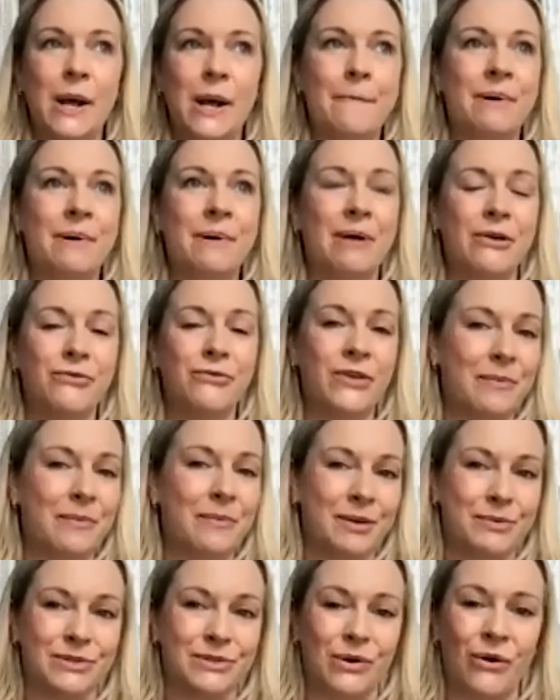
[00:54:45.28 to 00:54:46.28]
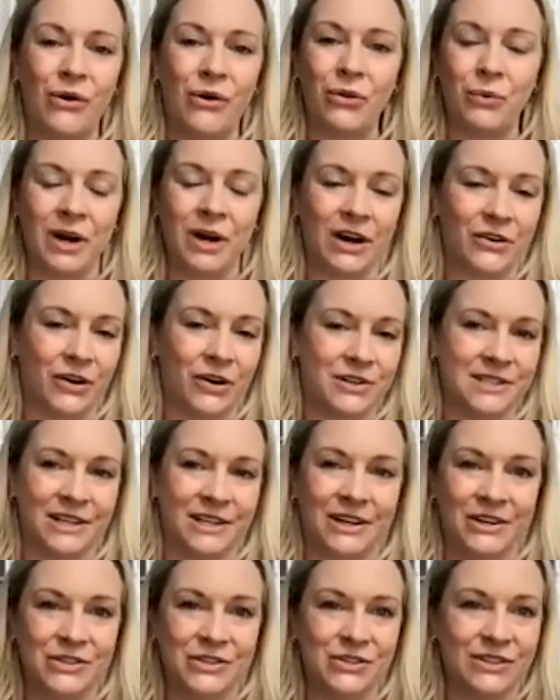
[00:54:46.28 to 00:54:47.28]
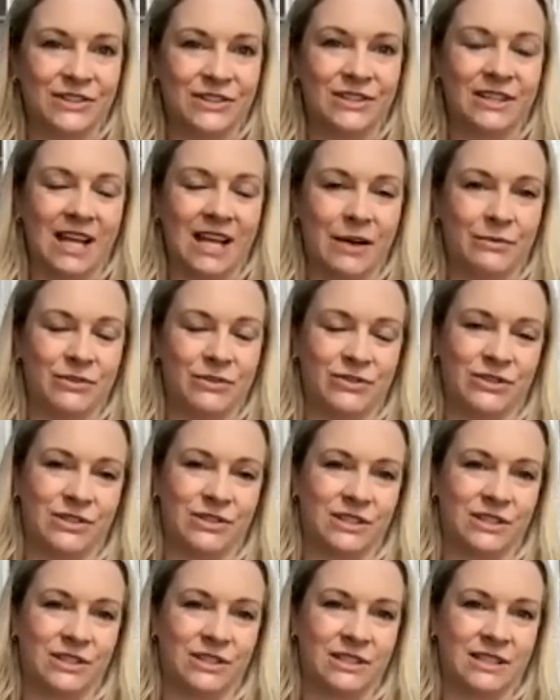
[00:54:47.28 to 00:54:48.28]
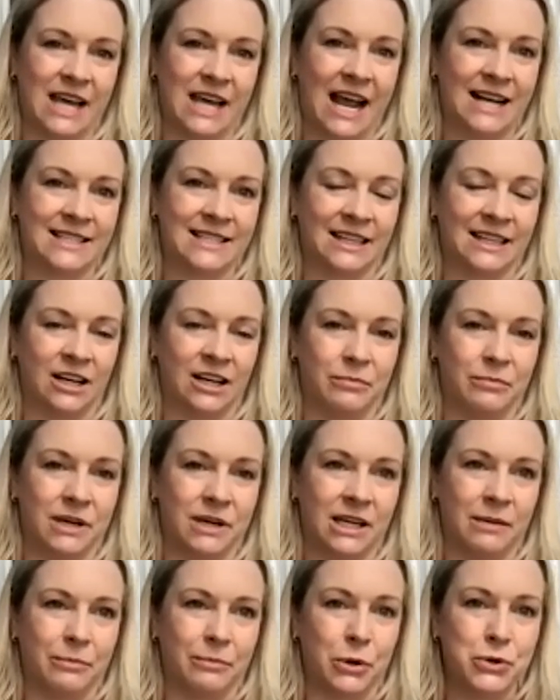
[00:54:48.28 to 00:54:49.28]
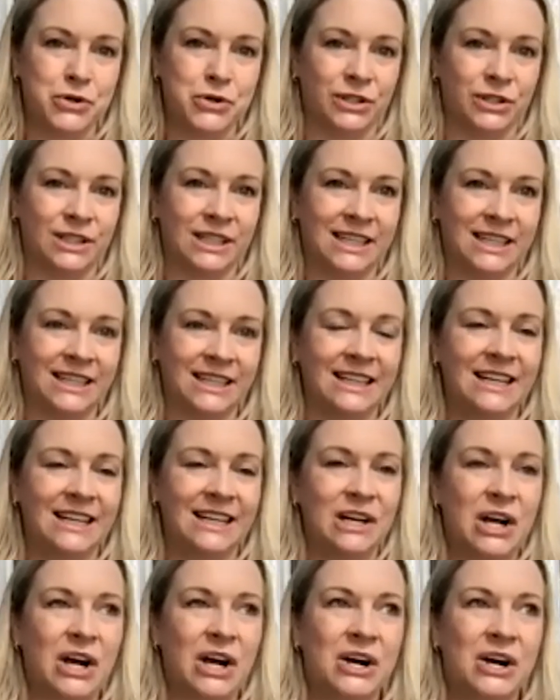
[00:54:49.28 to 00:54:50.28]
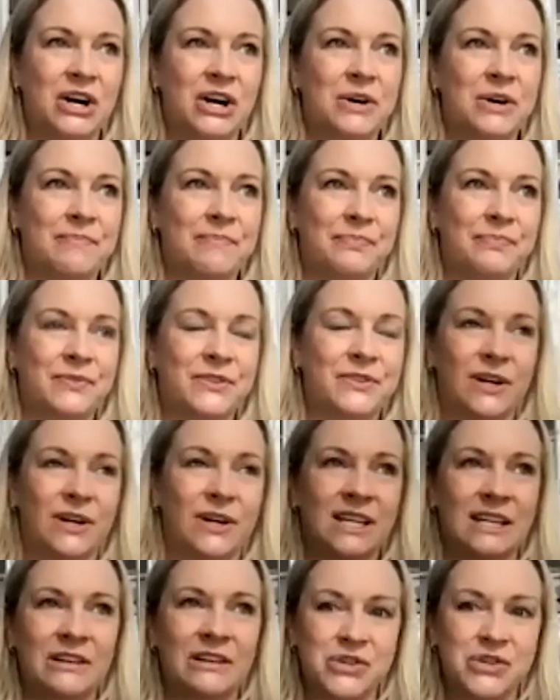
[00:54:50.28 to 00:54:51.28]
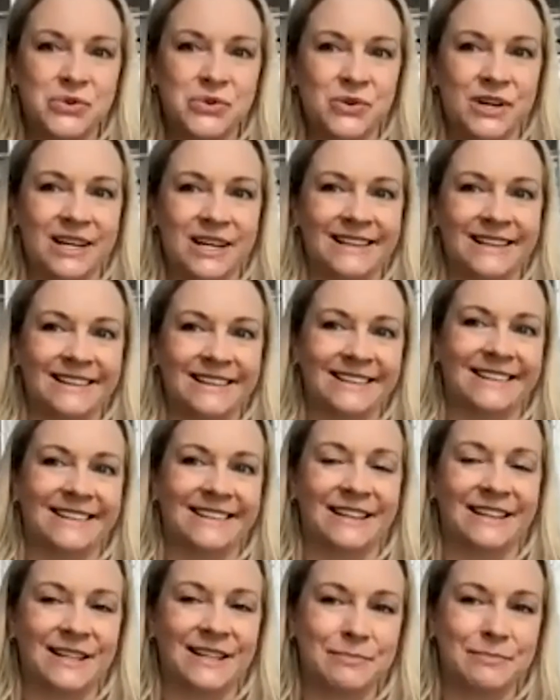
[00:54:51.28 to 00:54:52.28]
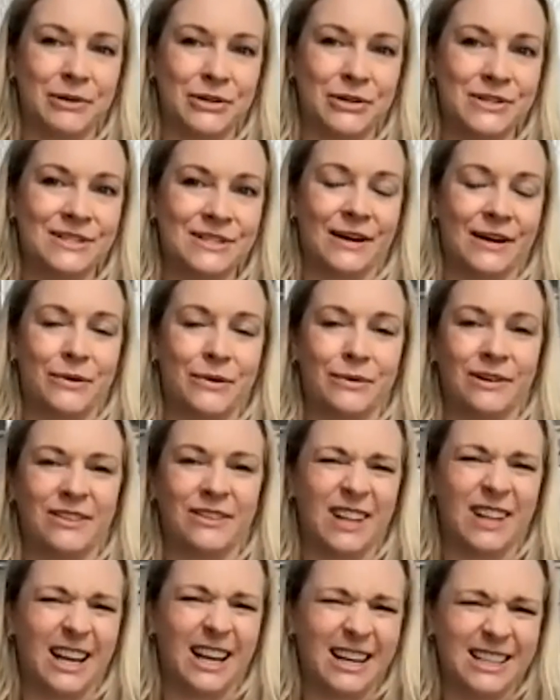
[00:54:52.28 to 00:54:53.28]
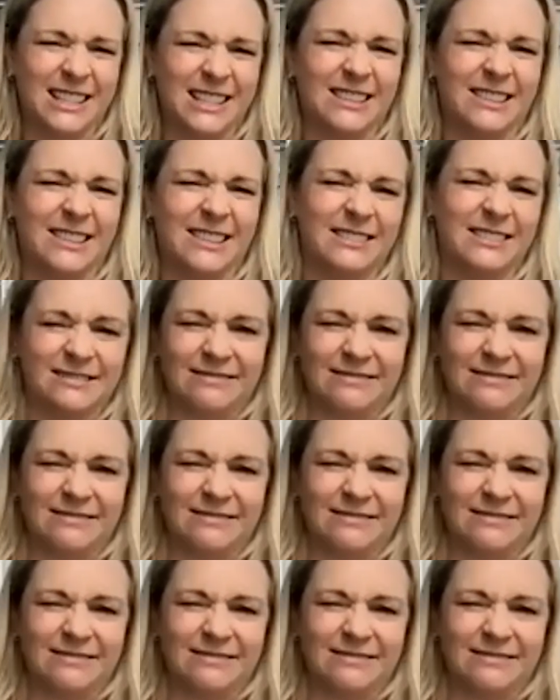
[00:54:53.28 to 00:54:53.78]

But my family was all the way across the country. So that was just taxing on me emotionally. So I didn't enjoy it as much as I would have liked it.